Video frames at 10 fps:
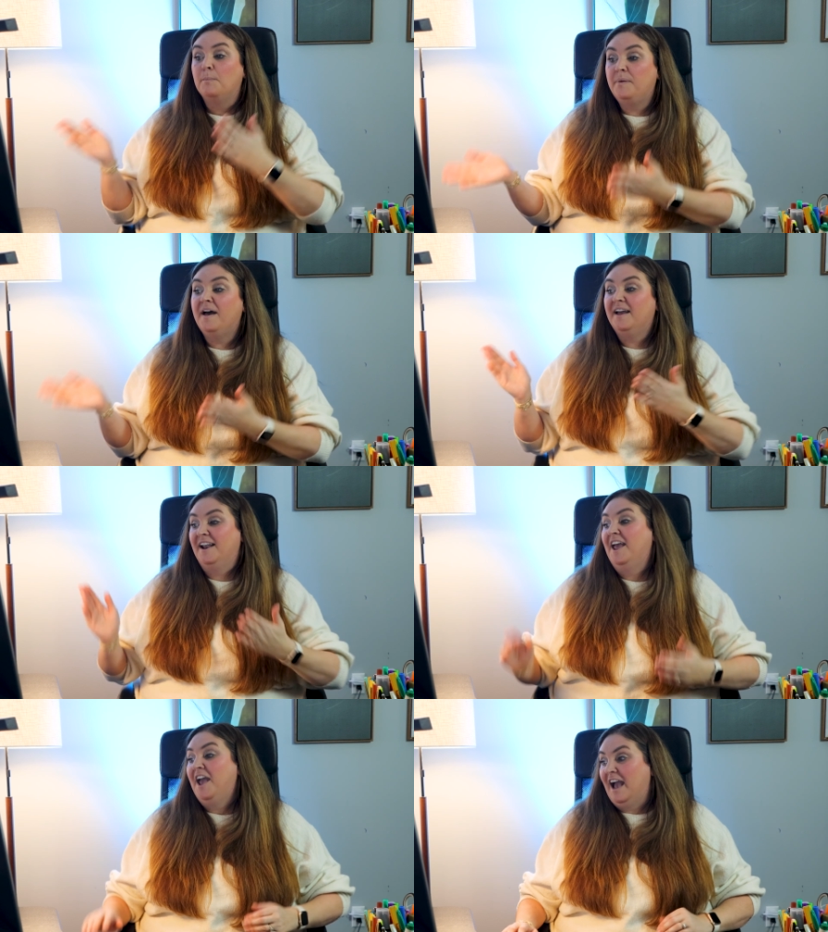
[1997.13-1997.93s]
But
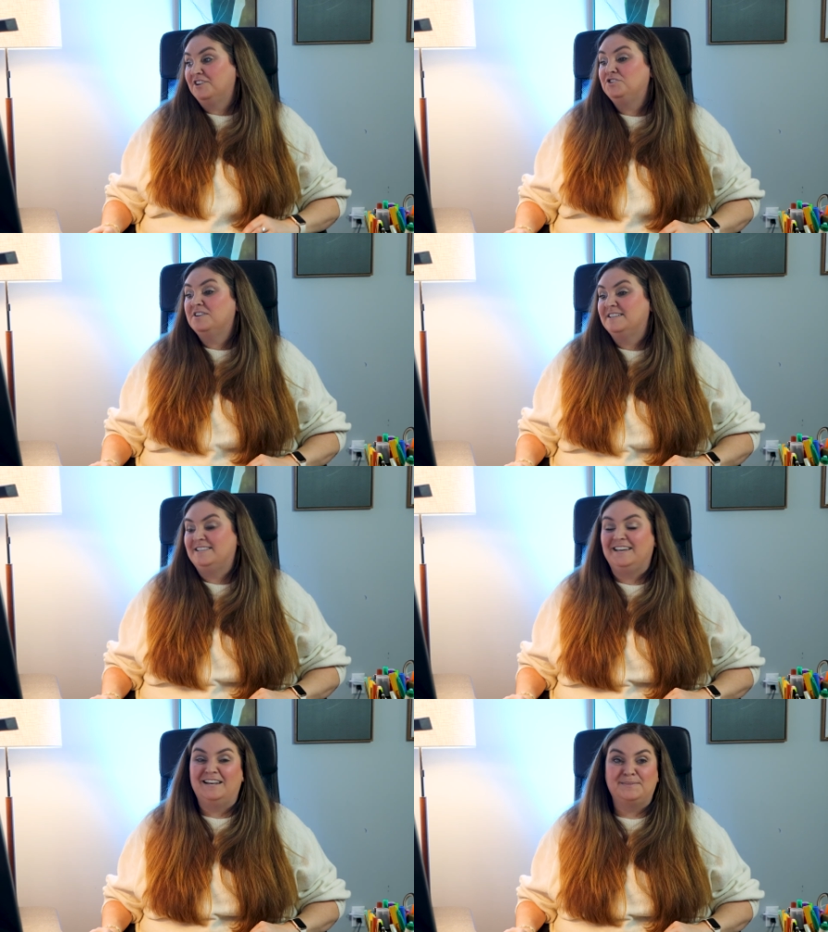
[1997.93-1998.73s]
as you can
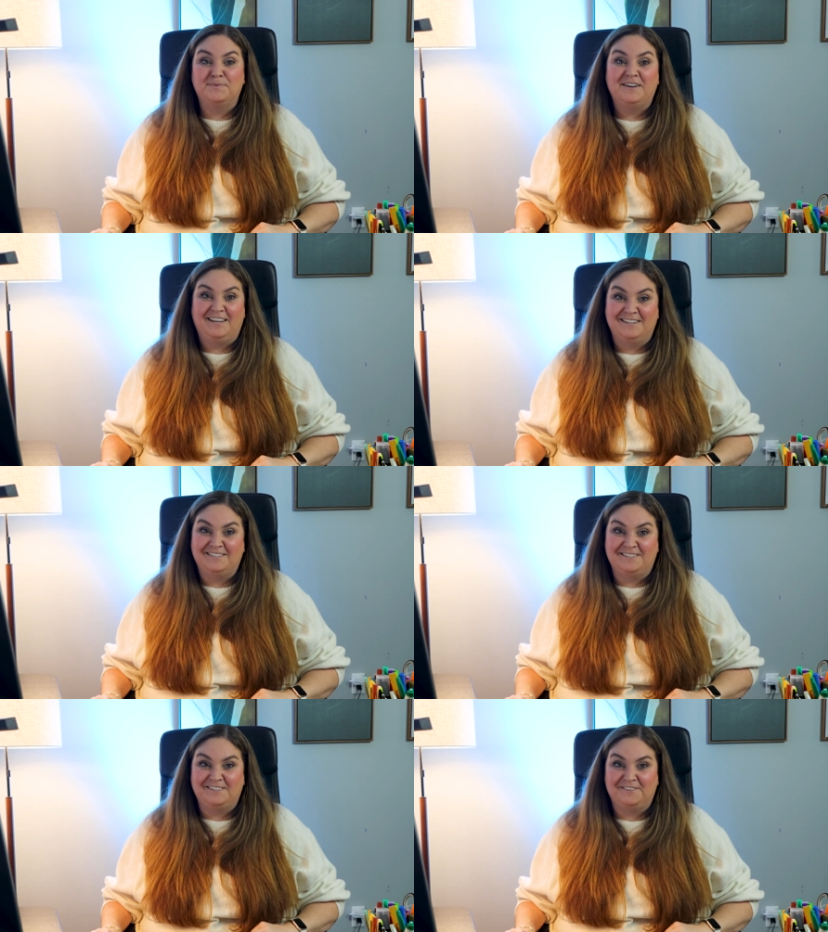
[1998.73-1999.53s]
see, it's pretty
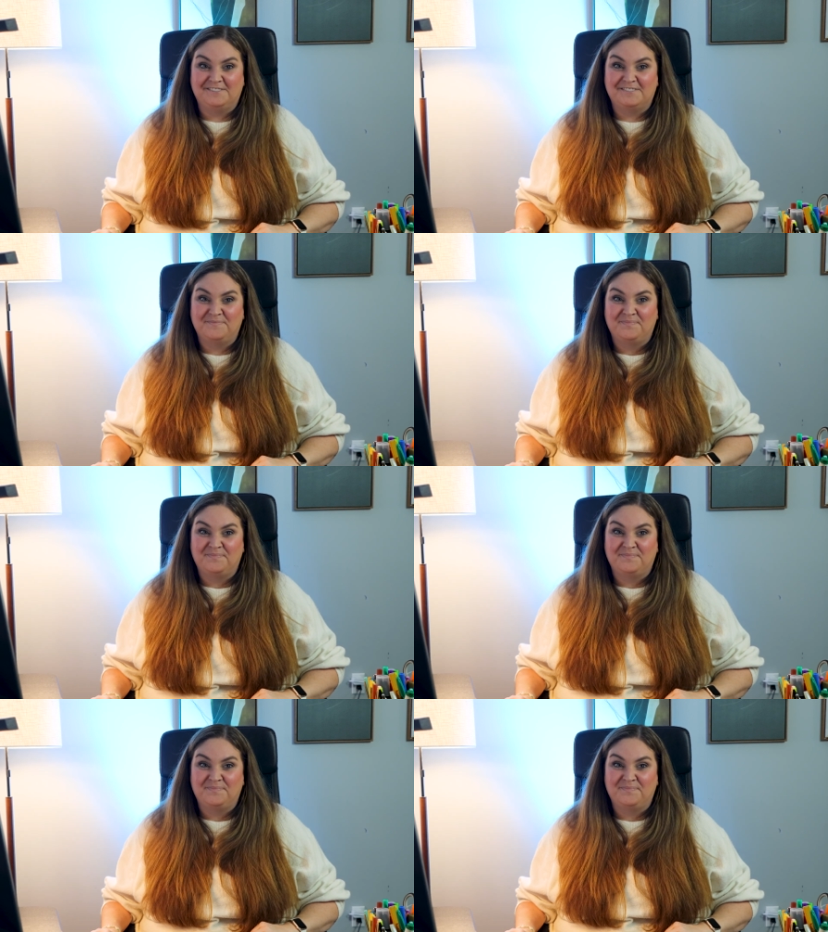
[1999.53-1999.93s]
easy to use.